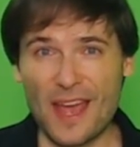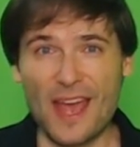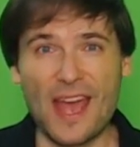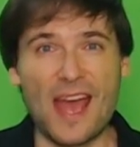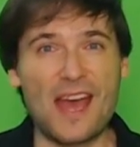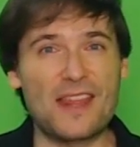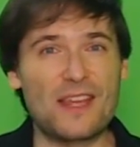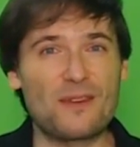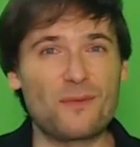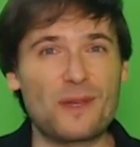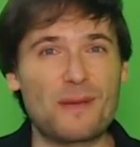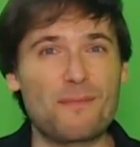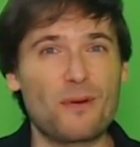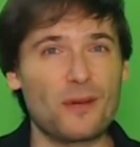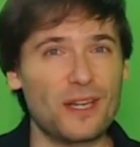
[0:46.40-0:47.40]
and then we
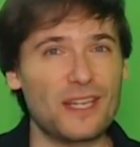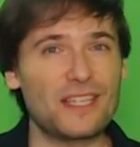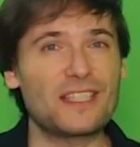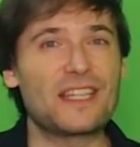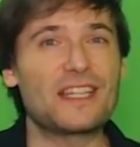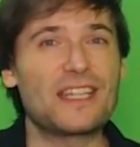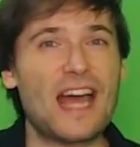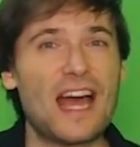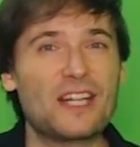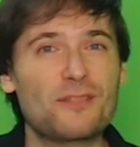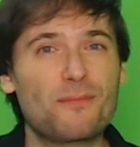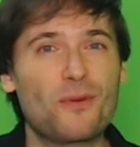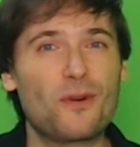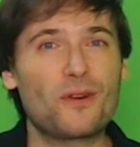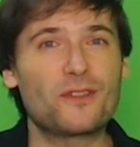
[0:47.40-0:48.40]
put it into the
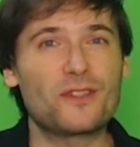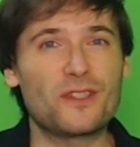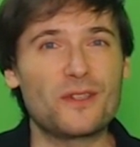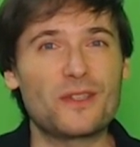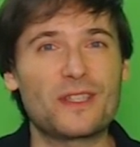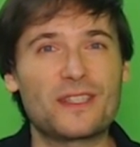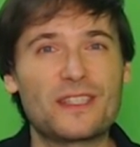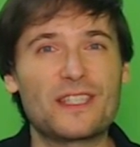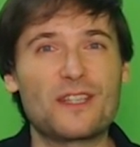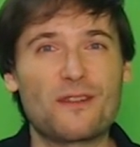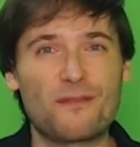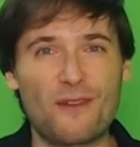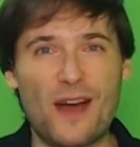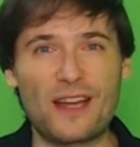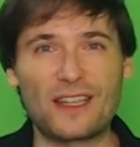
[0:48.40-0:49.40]
dashboard so you can see your
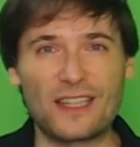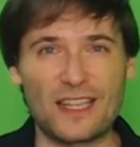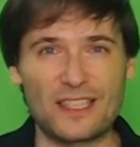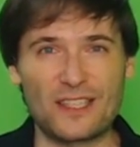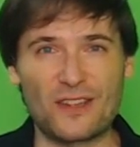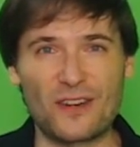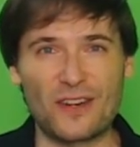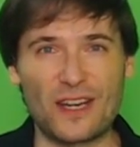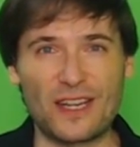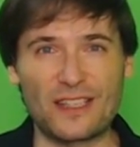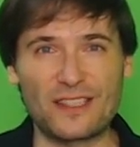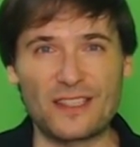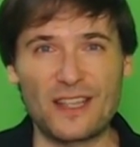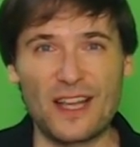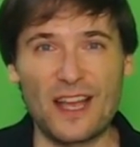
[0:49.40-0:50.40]
finalized
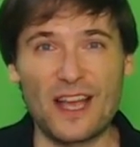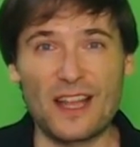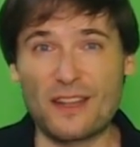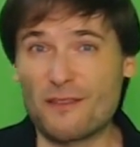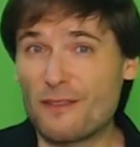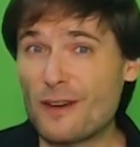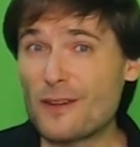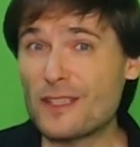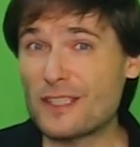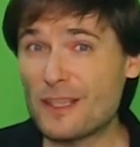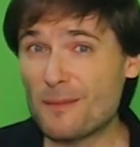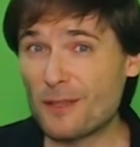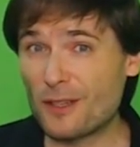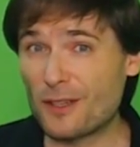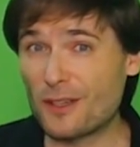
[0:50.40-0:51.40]
earnings. They're very
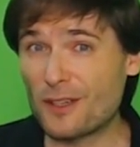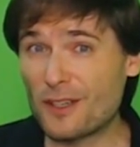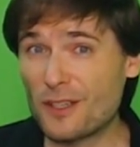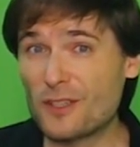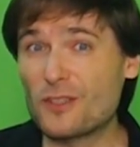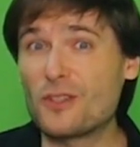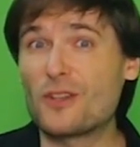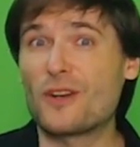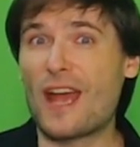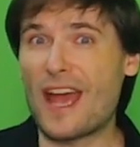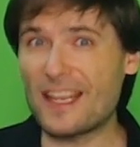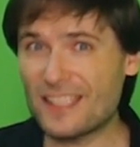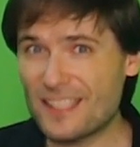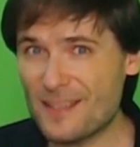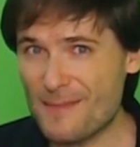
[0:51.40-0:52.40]
similar to your
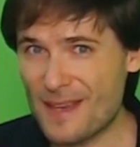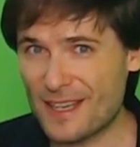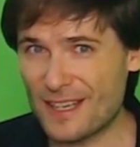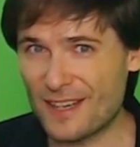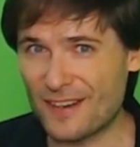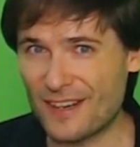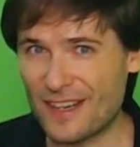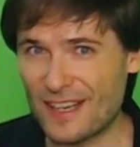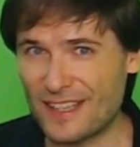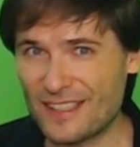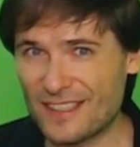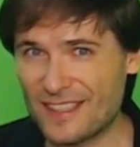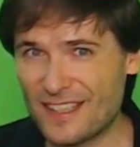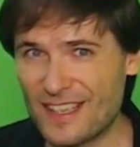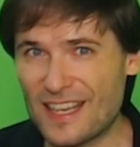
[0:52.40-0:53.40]
estimated
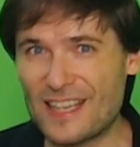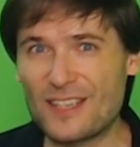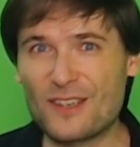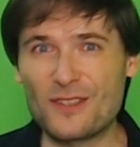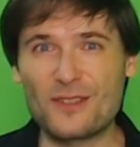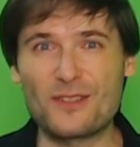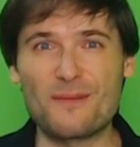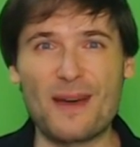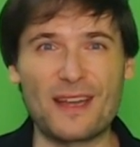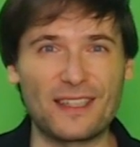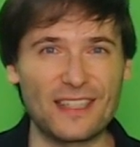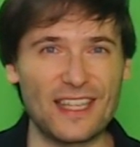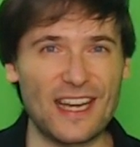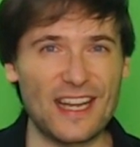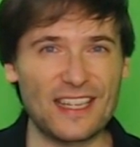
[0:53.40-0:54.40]
earnings in your YouTube
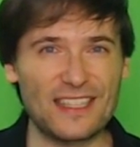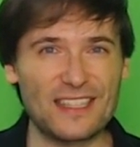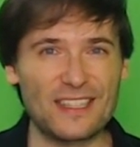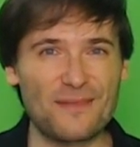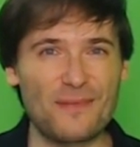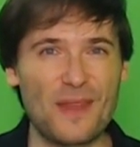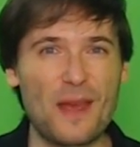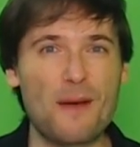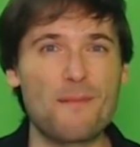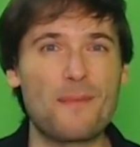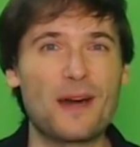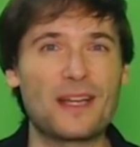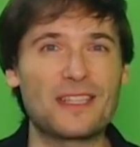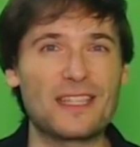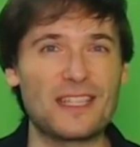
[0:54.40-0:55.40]
Analytics,
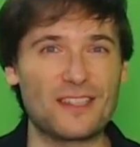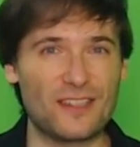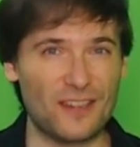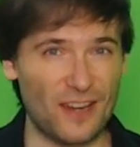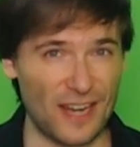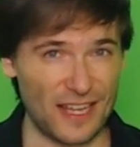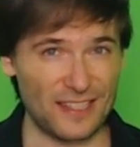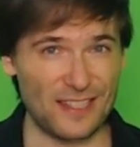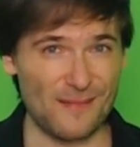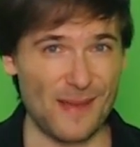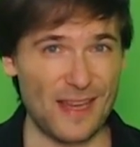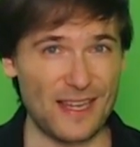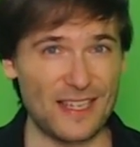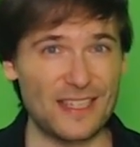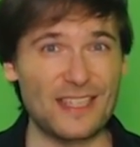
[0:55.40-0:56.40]
but these are not
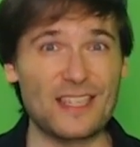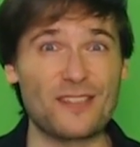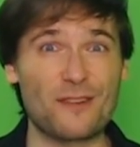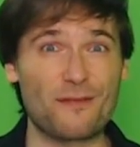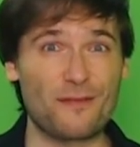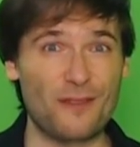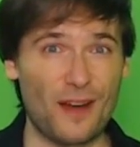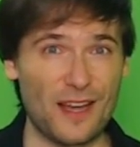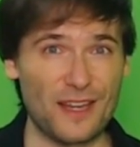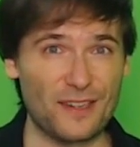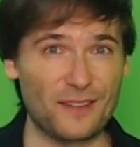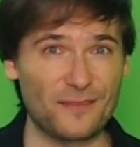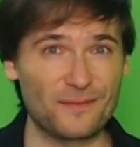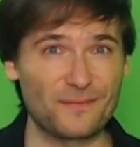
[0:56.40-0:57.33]
estimated, these are final.